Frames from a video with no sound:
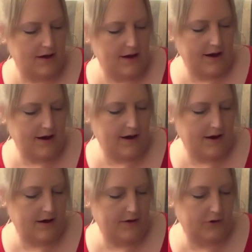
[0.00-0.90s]

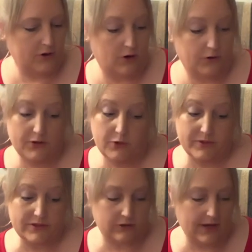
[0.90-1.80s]
and they're called the
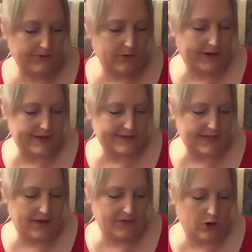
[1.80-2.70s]
original heavyweights.
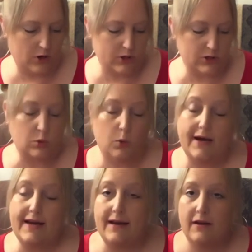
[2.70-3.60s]
And there are
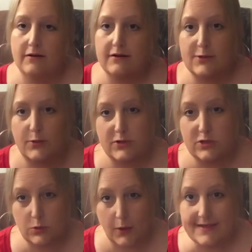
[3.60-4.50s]
20, so there's
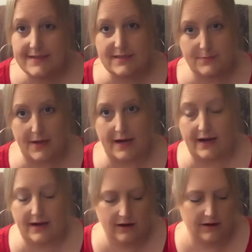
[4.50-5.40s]
twice as
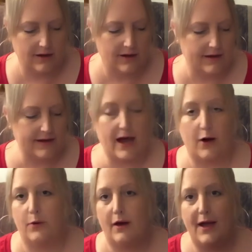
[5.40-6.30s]
many.
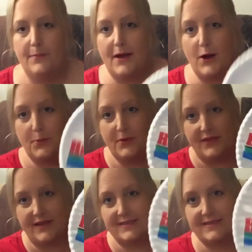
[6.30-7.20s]
Now, I may open
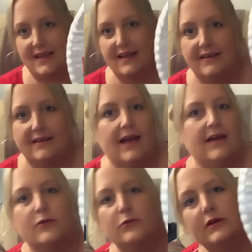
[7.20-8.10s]
this and
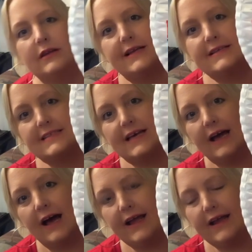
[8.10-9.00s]
realize that
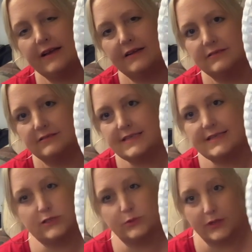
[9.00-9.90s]
I need
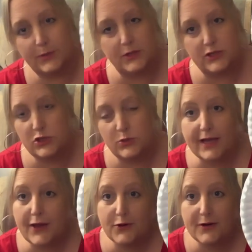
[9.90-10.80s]
to really put two
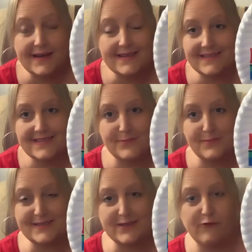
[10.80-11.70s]
together and I didn't save
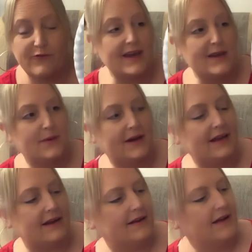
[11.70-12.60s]
myself any
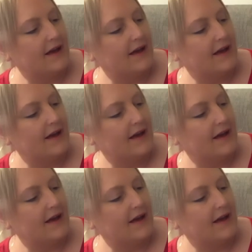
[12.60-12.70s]
money.